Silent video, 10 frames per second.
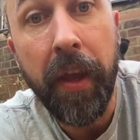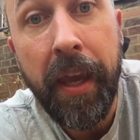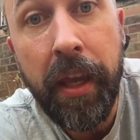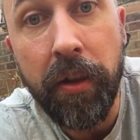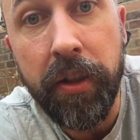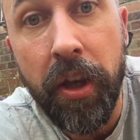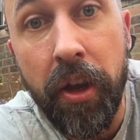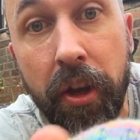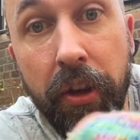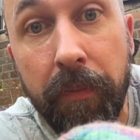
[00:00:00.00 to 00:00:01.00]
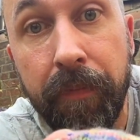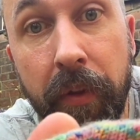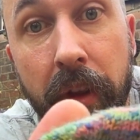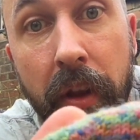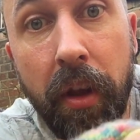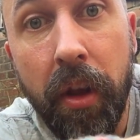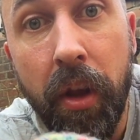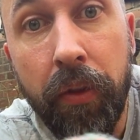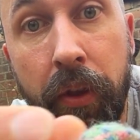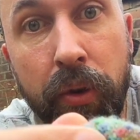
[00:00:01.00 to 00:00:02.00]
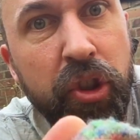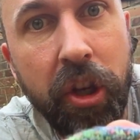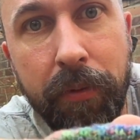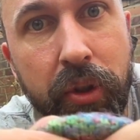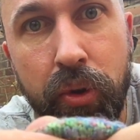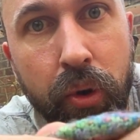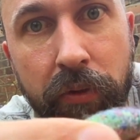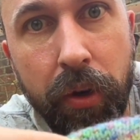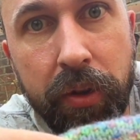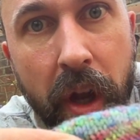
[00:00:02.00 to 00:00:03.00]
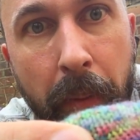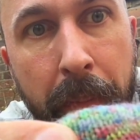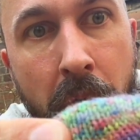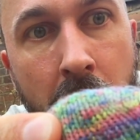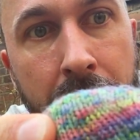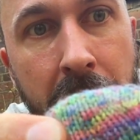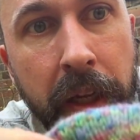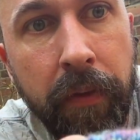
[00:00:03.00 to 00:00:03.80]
The heel turn, those German short rows are perfectly